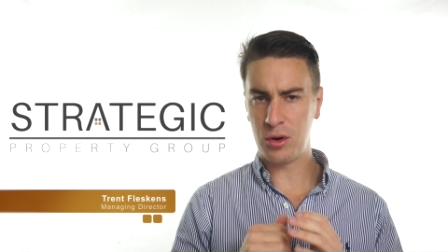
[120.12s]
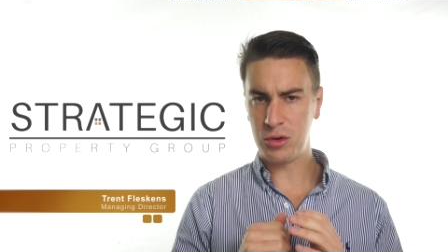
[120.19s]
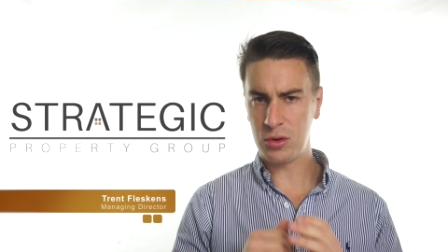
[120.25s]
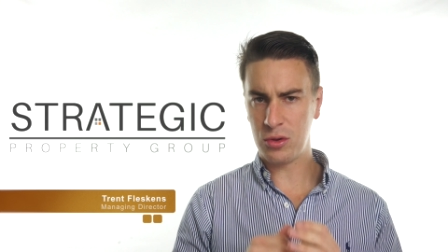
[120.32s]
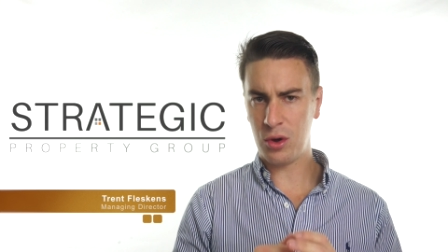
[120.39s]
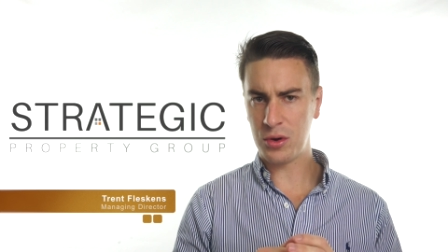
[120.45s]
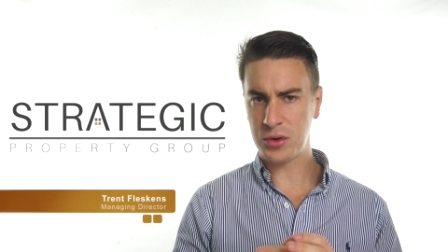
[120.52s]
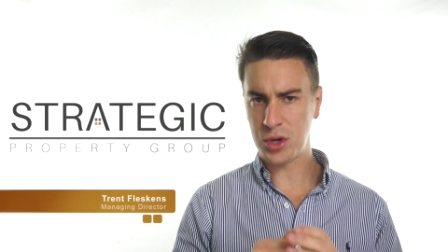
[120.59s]
on your
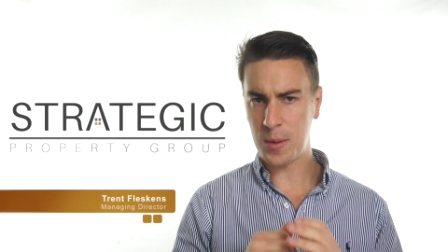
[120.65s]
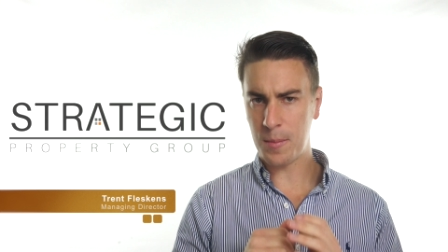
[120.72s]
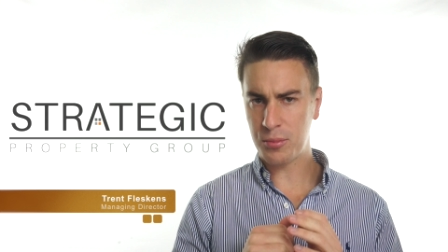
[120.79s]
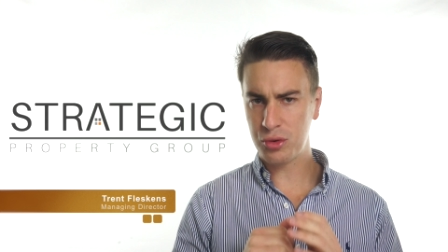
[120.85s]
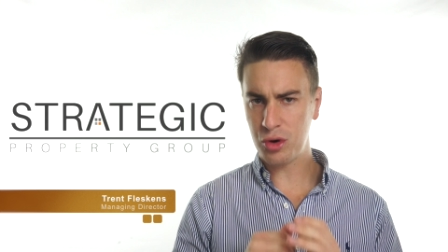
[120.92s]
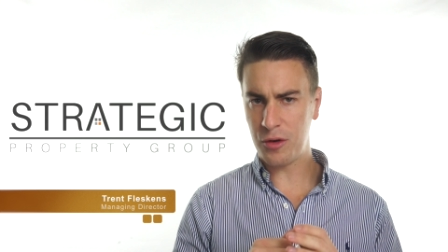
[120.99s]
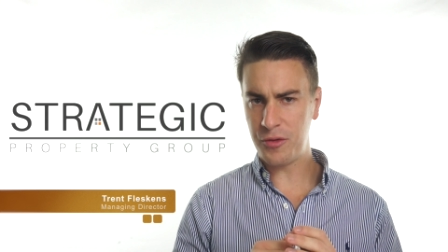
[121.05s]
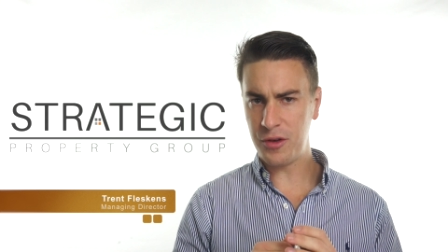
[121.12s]
long-term
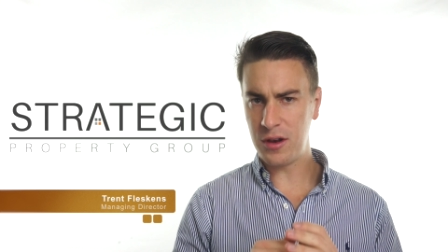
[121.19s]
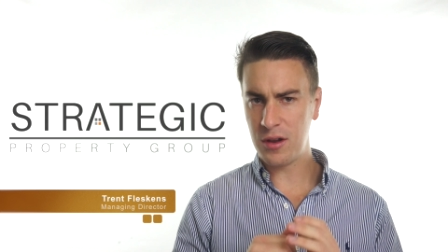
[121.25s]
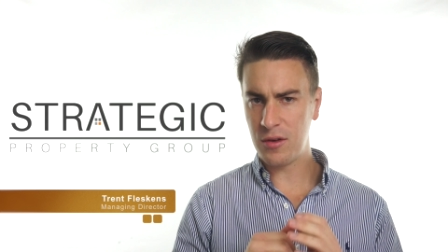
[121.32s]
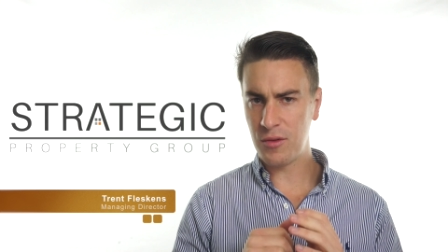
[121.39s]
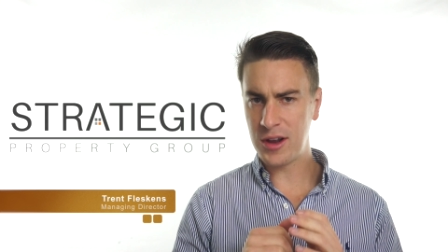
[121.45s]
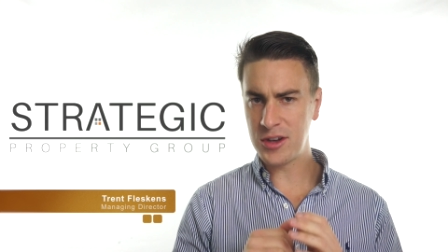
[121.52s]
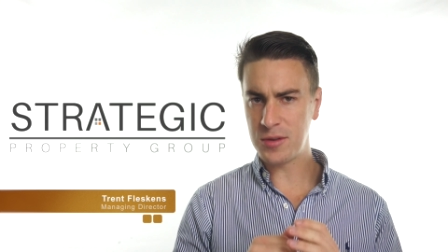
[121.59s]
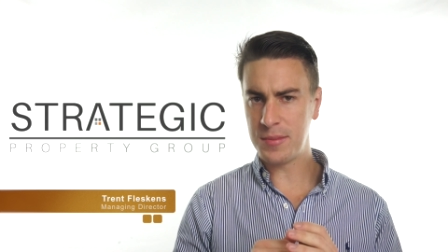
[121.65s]
profit,
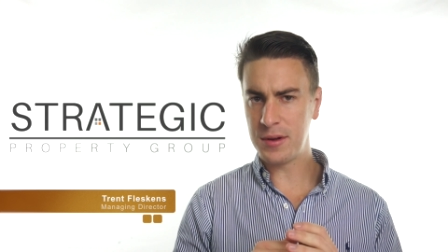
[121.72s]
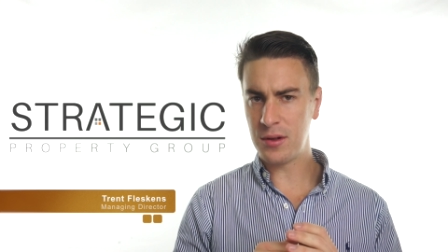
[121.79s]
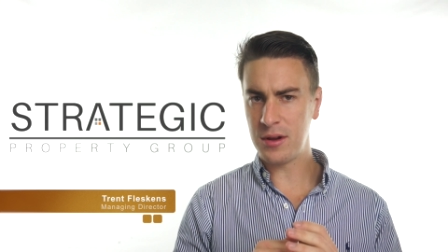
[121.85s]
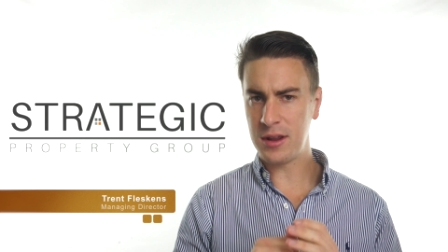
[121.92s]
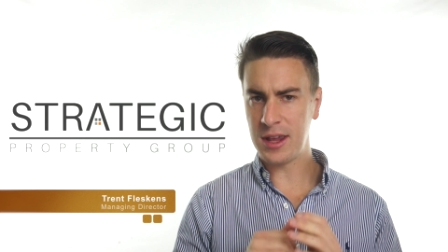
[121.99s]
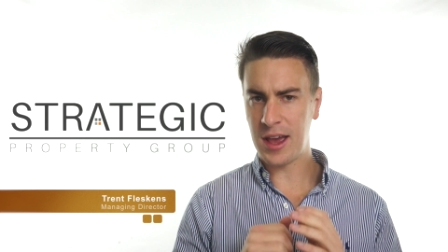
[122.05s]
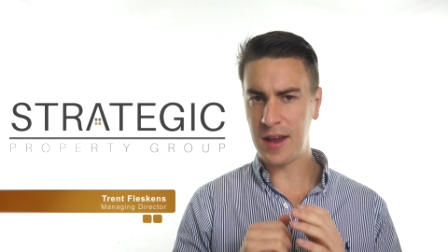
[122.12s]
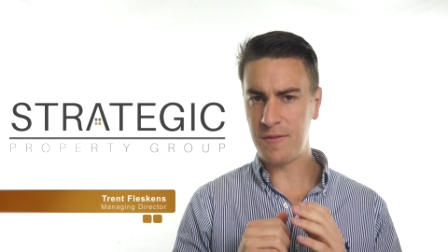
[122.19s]

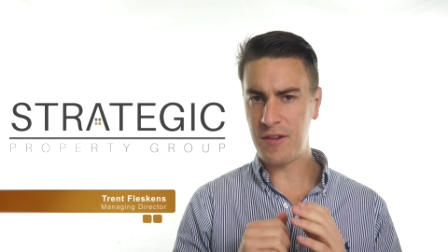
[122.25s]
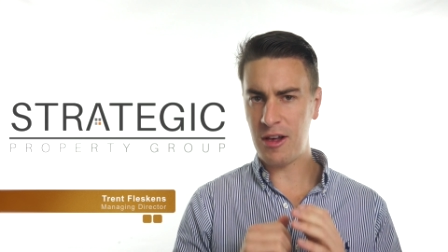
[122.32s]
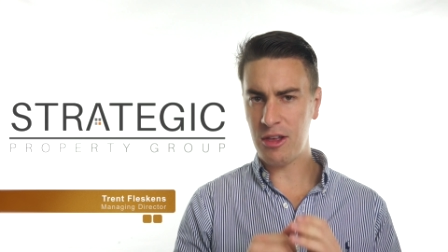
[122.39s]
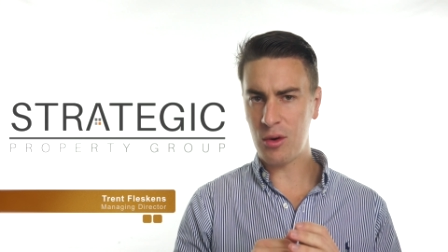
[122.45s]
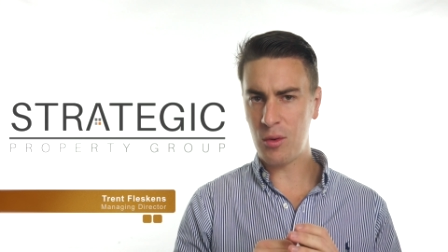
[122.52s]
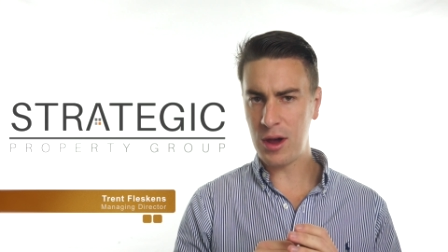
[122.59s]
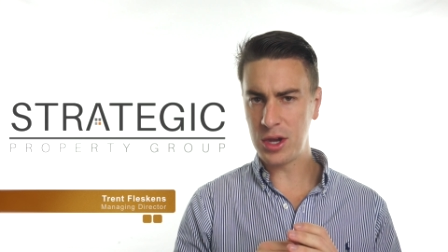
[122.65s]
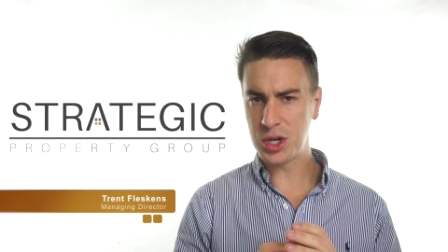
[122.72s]
rentability and
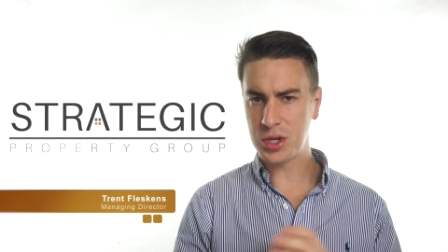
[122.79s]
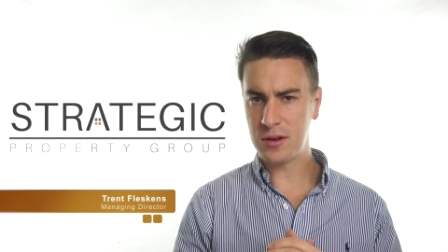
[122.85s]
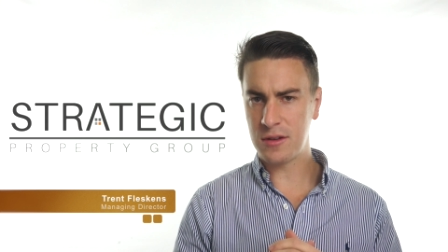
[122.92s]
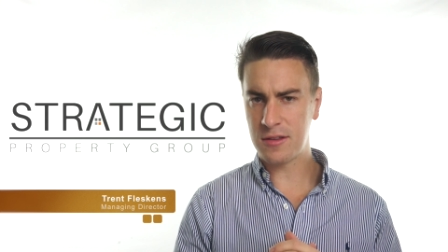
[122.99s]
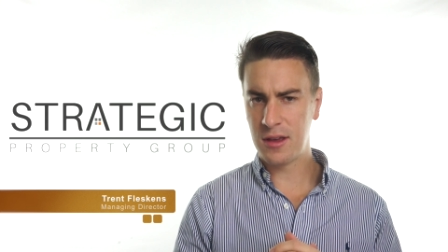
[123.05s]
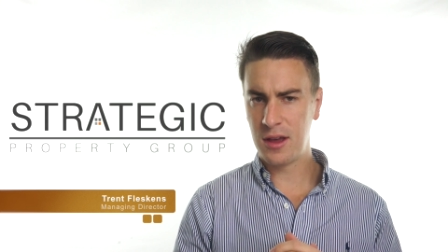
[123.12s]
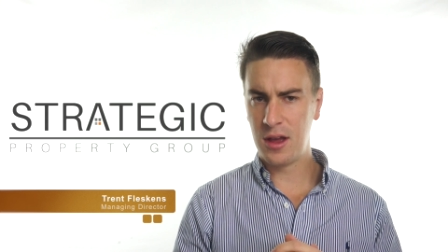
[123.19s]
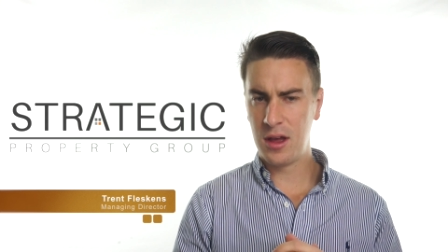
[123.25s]

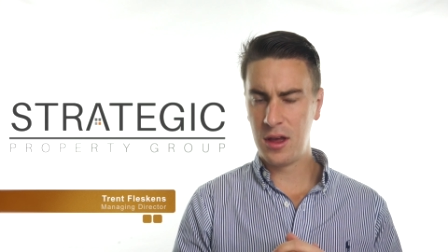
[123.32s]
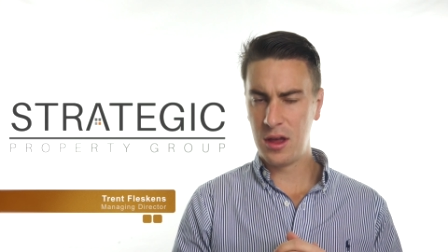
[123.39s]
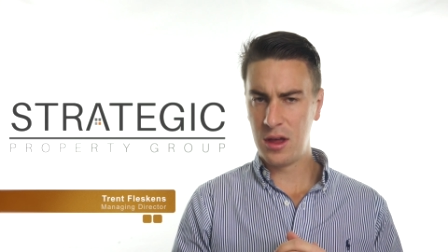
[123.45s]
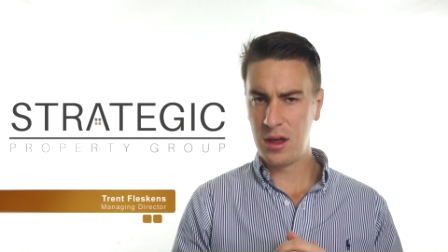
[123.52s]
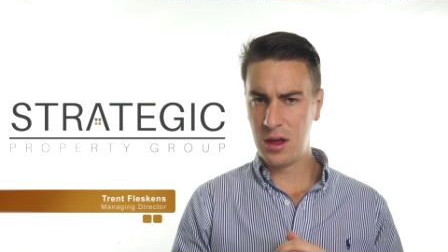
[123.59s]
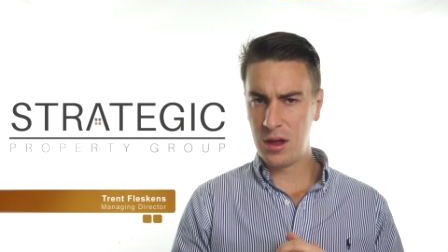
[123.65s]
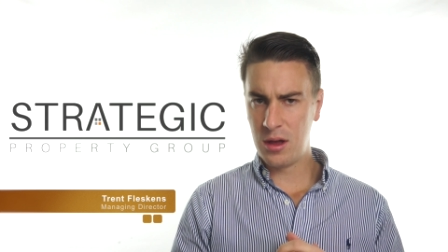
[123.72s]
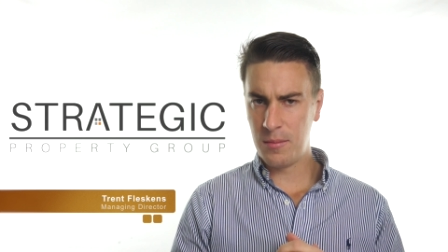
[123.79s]
valuations,
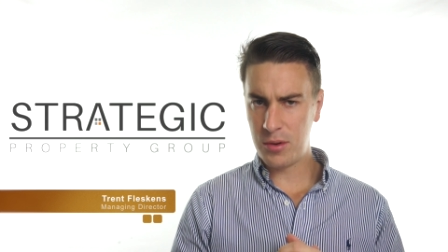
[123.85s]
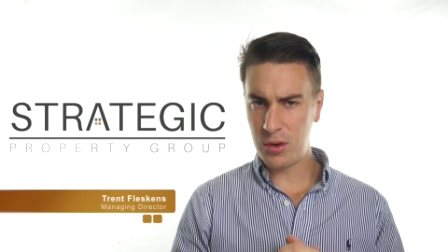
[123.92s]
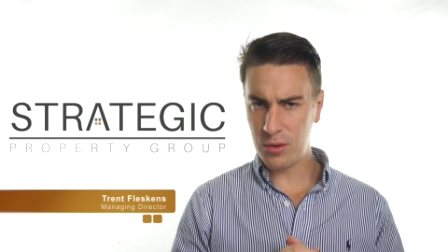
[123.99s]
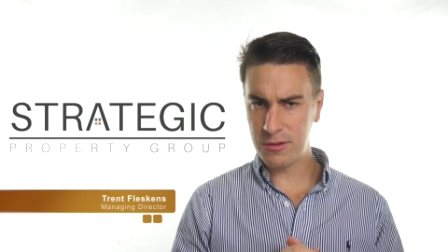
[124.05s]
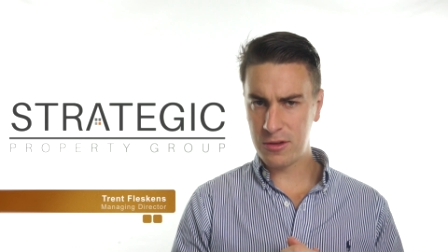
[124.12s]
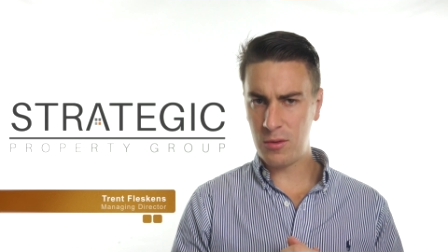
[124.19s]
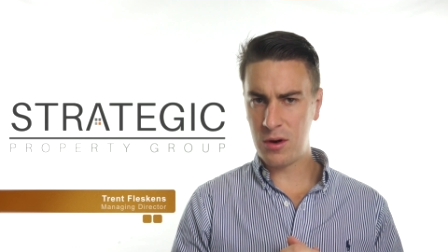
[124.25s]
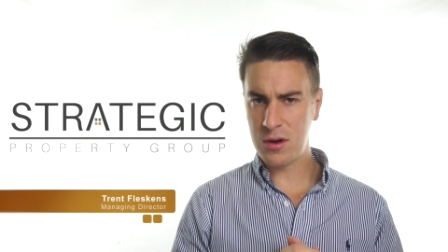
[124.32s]
but
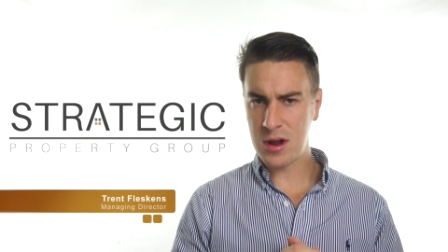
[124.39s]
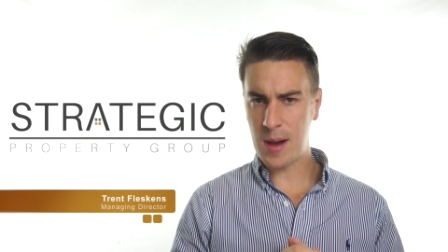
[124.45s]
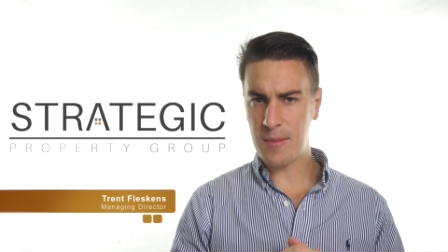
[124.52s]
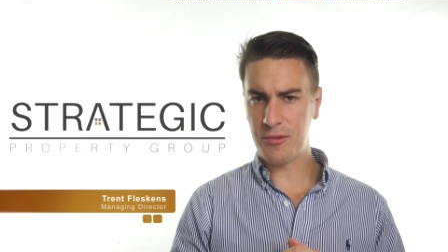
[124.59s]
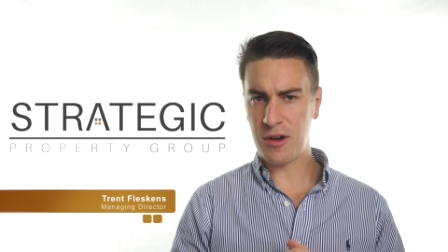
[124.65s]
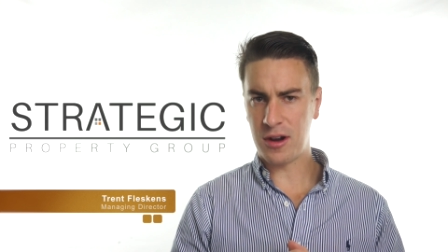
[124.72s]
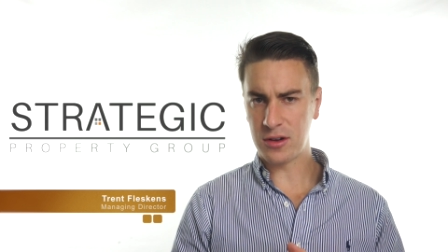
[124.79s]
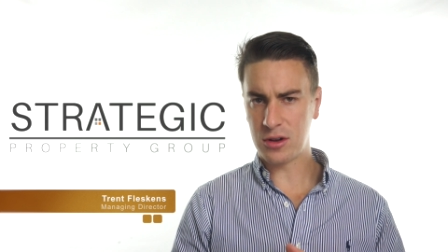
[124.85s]
also on your
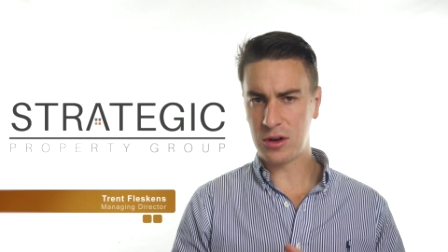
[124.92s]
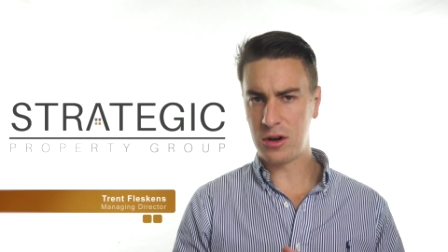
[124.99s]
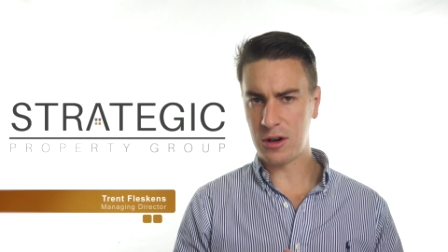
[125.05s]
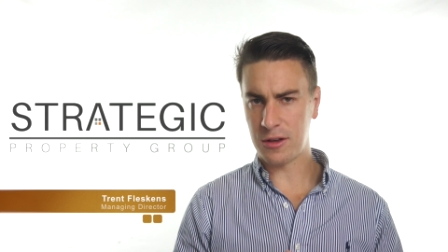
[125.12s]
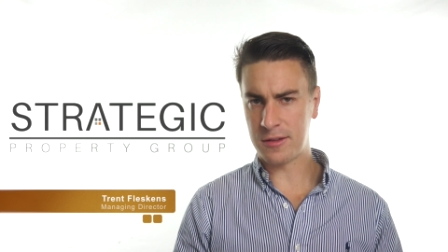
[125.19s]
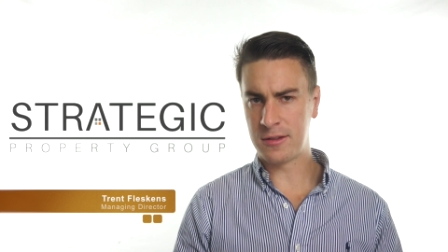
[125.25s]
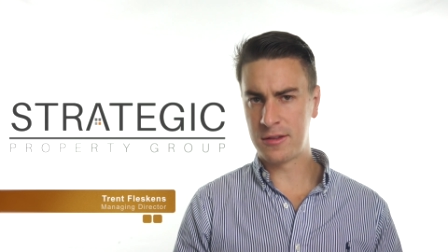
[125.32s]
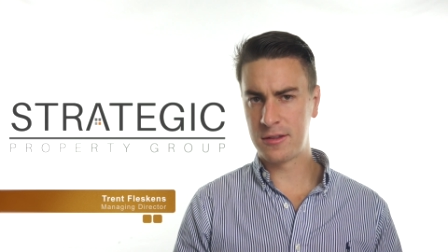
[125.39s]
upfront
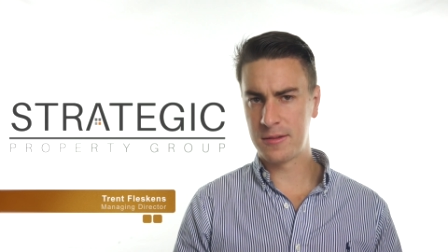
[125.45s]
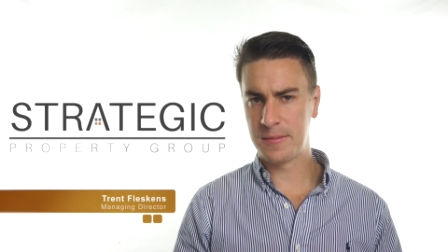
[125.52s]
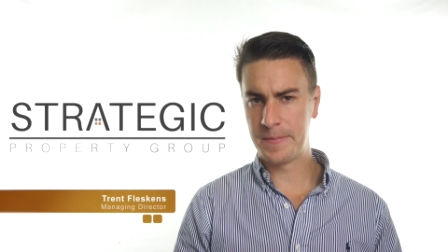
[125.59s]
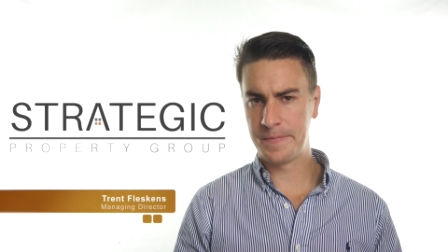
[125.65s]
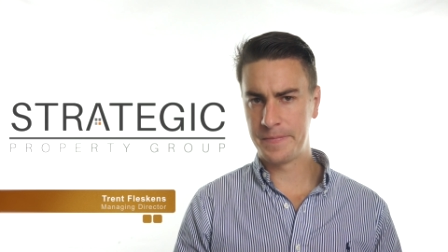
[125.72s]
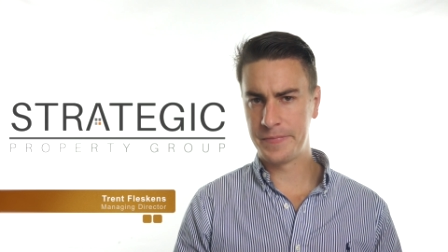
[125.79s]
costs.